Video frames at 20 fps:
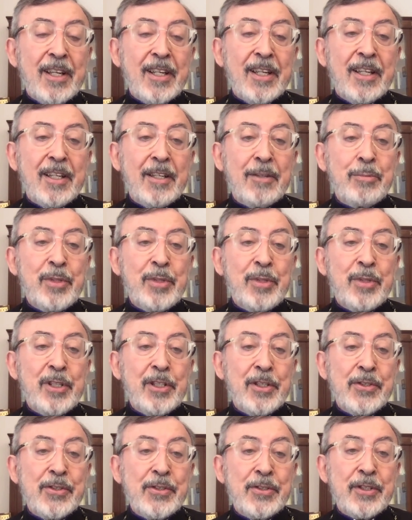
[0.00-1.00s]

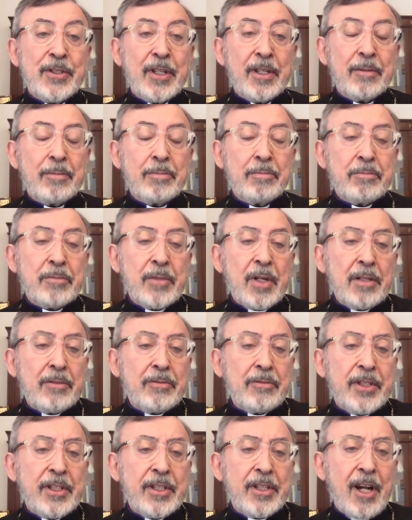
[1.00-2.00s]
ministry. And
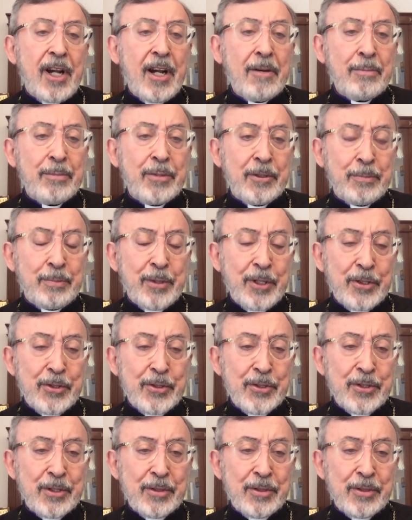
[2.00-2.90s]
very humble person.